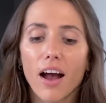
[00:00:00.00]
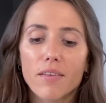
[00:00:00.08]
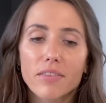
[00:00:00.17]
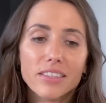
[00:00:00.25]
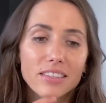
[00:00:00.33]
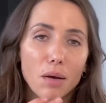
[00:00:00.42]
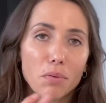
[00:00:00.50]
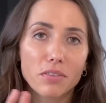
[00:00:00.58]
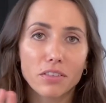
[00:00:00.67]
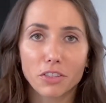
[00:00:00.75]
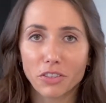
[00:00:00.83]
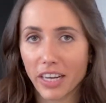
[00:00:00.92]
This type of
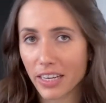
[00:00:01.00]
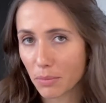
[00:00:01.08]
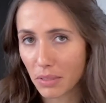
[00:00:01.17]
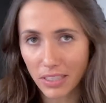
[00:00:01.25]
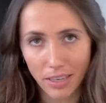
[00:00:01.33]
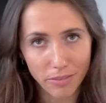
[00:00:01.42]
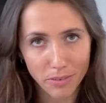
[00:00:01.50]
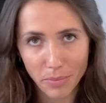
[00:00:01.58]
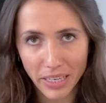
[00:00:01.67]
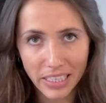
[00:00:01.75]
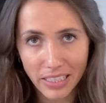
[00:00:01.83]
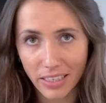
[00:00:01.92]
surgery has been done for
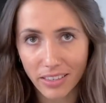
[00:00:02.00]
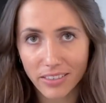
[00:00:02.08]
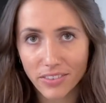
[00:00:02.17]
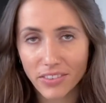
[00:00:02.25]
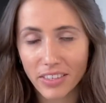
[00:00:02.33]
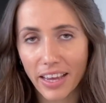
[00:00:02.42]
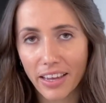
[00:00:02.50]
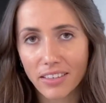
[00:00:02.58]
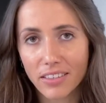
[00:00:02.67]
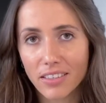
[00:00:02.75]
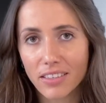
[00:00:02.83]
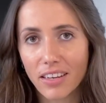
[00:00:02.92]
many years
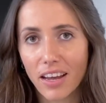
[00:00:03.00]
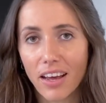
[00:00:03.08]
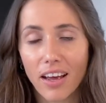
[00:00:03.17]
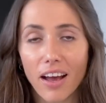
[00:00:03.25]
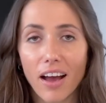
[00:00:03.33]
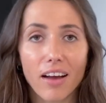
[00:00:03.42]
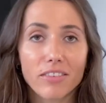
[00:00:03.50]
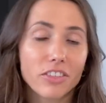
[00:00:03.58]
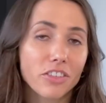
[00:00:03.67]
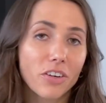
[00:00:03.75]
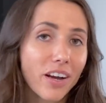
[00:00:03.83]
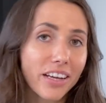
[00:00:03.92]
and
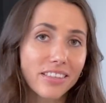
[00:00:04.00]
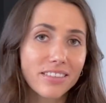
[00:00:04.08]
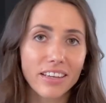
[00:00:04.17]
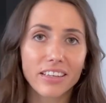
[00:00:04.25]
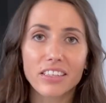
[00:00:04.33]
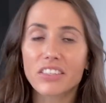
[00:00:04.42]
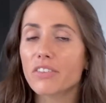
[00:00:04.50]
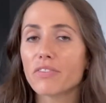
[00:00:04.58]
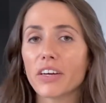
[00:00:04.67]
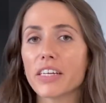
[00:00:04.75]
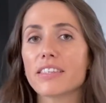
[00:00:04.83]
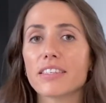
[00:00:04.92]
I can say it is a
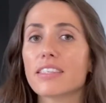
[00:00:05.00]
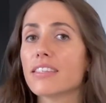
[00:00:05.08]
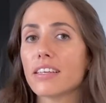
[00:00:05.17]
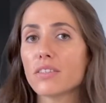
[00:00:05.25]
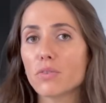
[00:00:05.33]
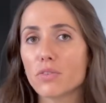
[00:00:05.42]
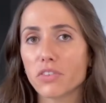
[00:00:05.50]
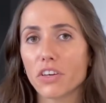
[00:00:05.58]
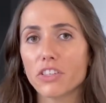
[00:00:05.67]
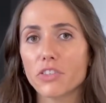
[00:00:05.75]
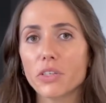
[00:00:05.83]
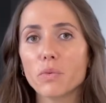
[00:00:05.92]
very successful
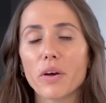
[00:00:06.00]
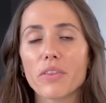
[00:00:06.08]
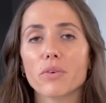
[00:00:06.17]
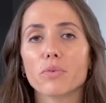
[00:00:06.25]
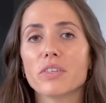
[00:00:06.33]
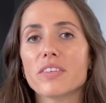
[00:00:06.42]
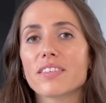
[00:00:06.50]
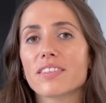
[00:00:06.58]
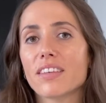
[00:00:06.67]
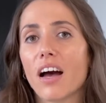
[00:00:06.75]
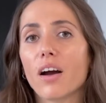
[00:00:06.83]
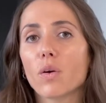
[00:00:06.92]
surgery where the
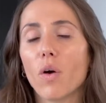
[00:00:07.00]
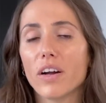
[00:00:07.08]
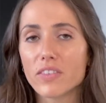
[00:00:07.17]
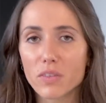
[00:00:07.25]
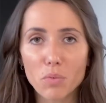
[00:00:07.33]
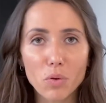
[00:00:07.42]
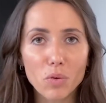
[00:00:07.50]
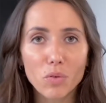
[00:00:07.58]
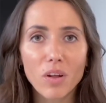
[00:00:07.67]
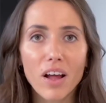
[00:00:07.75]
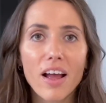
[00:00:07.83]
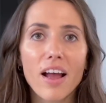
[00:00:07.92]
risks are quite
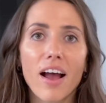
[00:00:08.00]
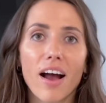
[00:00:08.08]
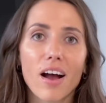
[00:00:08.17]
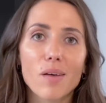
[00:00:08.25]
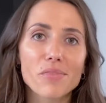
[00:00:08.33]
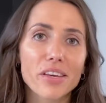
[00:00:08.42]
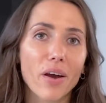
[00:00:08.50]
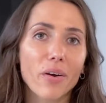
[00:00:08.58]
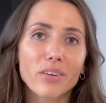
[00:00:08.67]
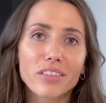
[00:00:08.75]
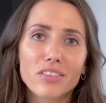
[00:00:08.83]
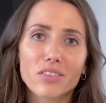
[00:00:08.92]
small. The
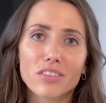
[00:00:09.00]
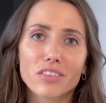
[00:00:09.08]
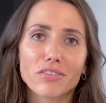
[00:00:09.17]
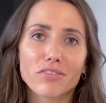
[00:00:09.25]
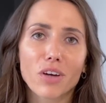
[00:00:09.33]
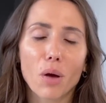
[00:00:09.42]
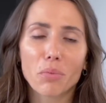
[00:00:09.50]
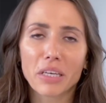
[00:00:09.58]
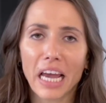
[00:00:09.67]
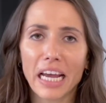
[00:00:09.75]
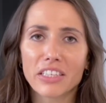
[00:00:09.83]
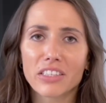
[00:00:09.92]
only sort of
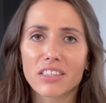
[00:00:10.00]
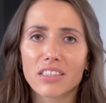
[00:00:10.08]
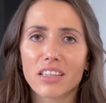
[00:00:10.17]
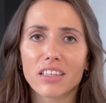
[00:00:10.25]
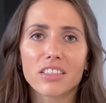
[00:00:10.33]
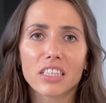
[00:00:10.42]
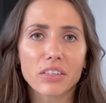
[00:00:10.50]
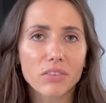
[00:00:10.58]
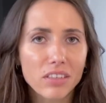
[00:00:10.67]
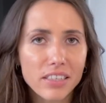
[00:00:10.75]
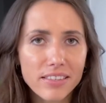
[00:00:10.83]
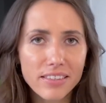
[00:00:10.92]
complications that are
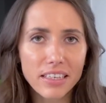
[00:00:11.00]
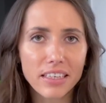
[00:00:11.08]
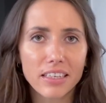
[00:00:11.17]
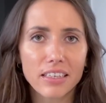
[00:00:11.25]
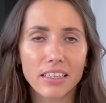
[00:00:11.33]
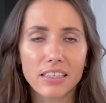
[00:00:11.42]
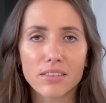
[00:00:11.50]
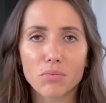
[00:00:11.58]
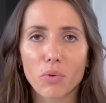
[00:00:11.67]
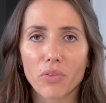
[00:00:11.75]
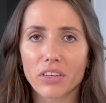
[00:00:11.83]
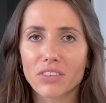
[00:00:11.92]
generally seen is
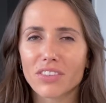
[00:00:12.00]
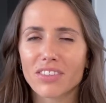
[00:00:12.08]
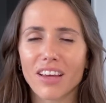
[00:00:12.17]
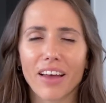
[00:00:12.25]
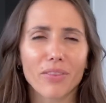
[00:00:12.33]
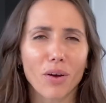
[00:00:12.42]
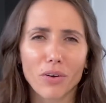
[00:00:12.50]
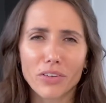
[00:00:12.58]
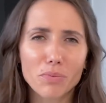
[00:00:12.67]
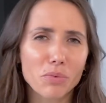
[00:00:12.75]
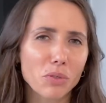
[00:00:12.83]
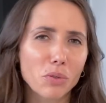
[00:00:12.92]
more things at the
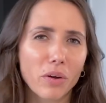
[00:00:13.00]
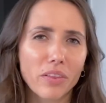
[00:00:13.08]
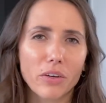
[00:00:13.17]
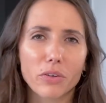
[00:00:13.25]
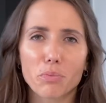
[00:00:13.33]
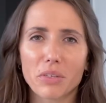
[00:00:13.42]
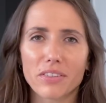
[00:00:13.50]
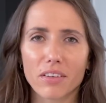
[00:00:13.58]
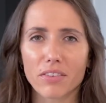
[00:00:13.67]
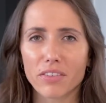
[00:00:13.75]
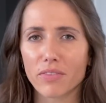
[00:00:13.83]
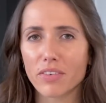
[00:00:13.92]
hospital where there could be
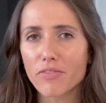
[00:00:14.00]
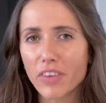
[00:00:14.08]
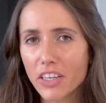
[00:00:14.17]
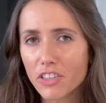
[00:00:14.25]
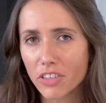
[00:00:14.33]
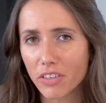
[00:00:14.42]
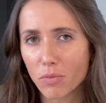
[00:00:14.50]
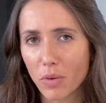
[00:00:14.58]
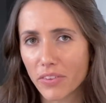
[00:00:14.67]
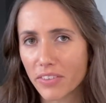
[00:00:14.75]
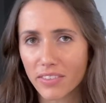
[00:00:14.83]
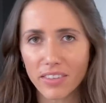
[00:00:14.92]
signs of infection,
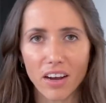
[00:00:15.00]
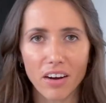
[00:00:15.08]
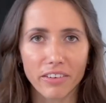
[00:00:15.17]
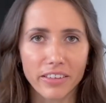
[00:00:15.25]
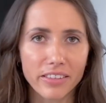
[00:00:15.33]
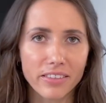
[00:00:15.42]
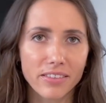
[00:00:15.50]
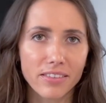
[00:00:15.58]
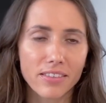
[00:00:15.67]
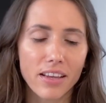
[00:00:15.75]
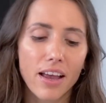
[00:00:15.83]
where the scar is,